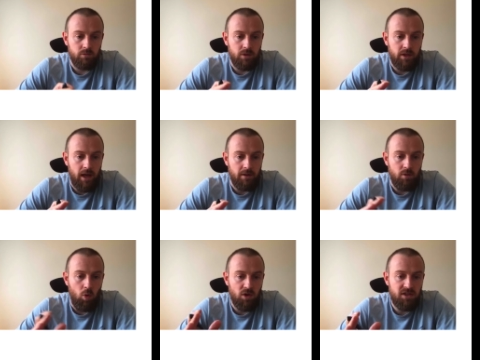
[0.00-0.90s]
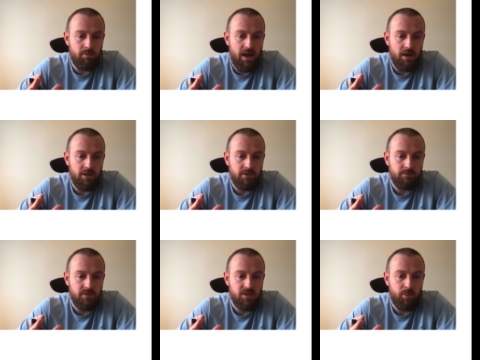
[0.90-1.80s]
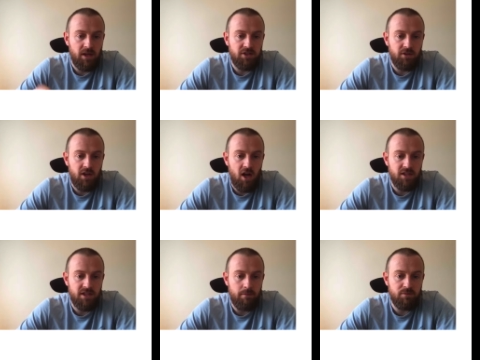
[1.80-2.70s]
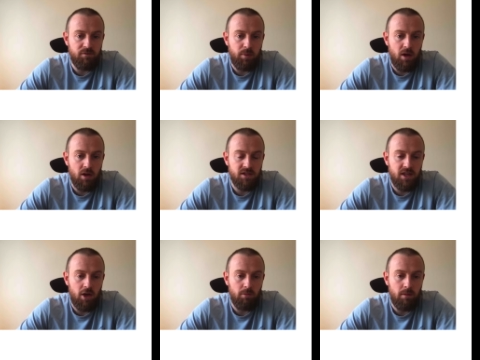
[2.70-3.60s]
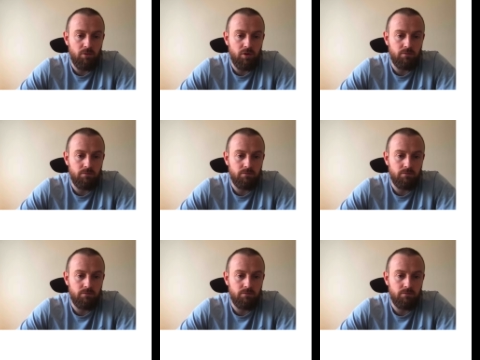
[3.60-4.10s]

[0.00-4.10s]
Okay, auxin powder is placed on the cut stems of plants to help them root.